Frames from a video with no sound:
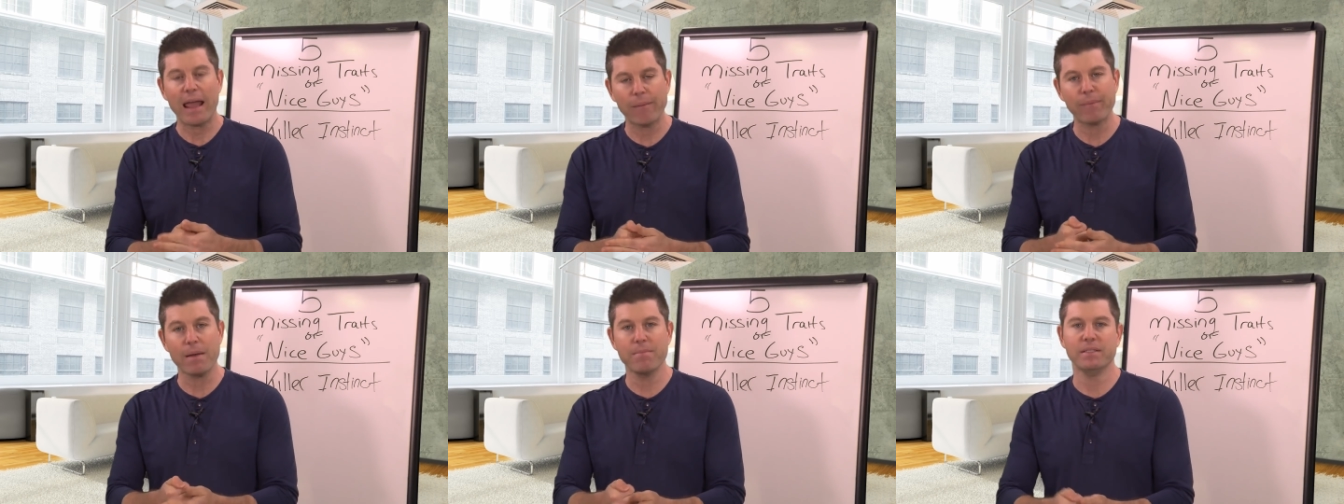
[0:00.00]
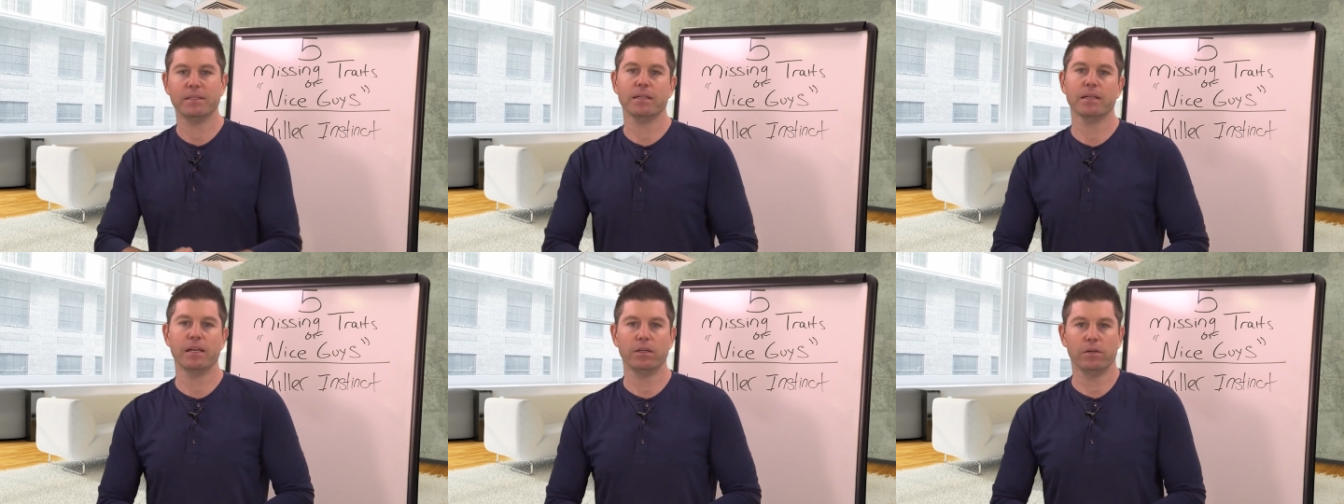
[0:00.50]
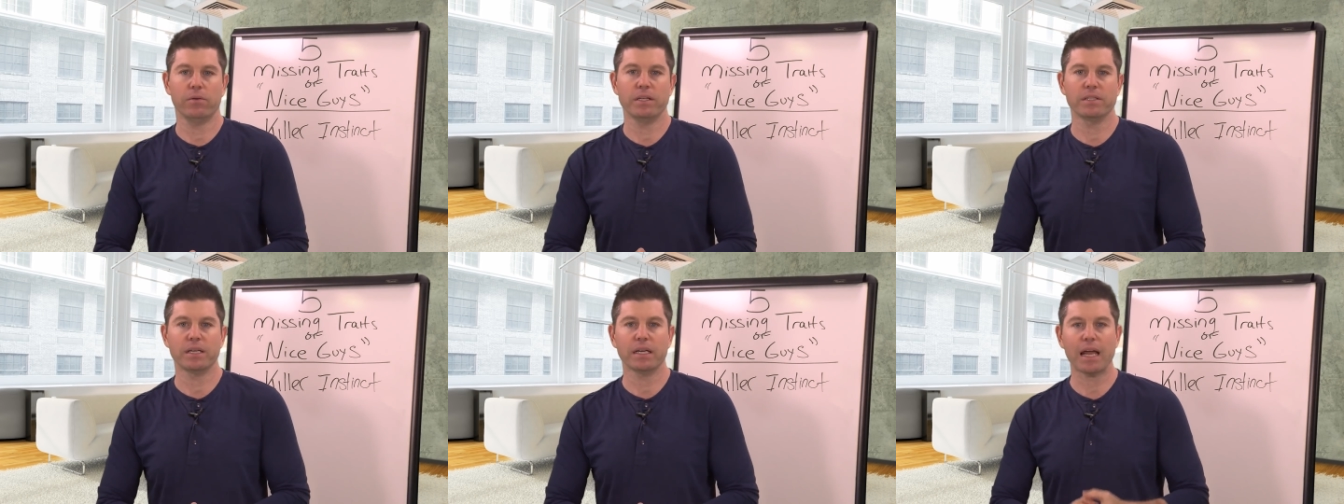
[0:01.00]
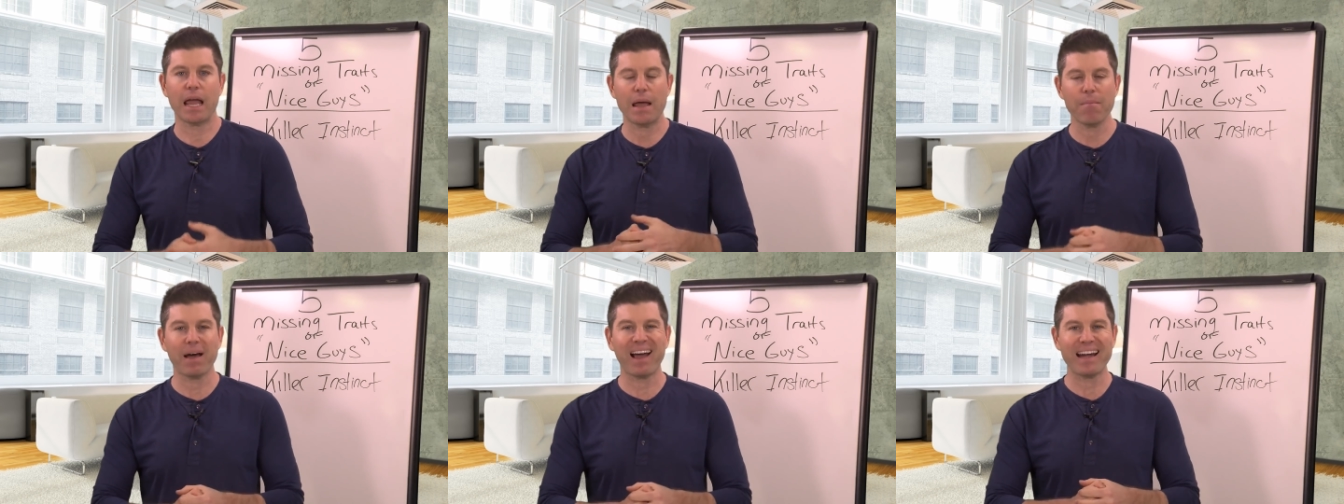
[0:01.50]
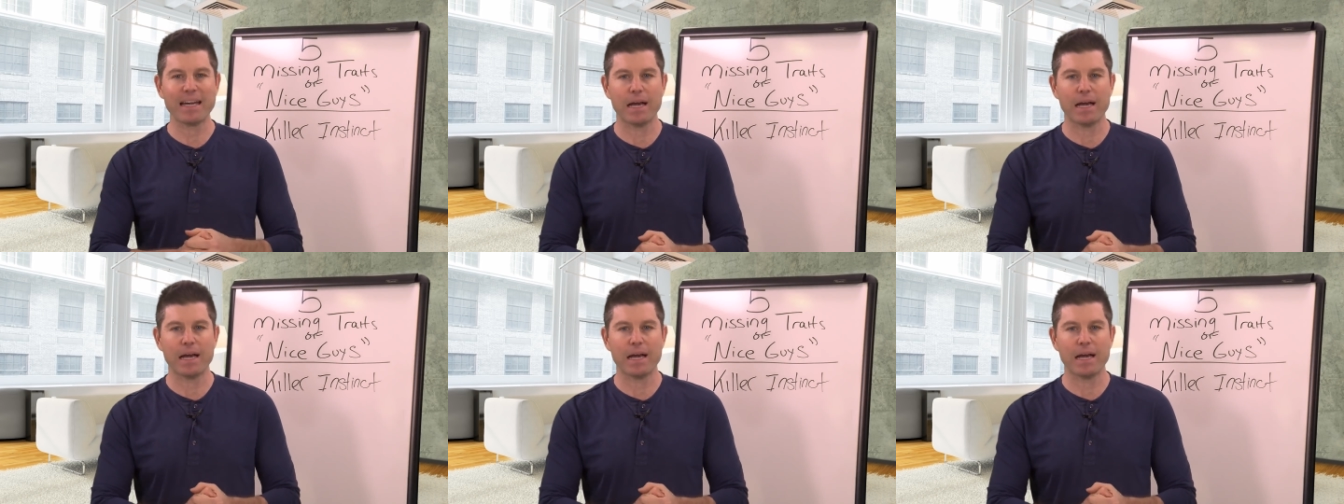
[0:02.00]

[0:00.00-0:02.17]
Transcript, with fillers: am I missing a killer instinct? Am I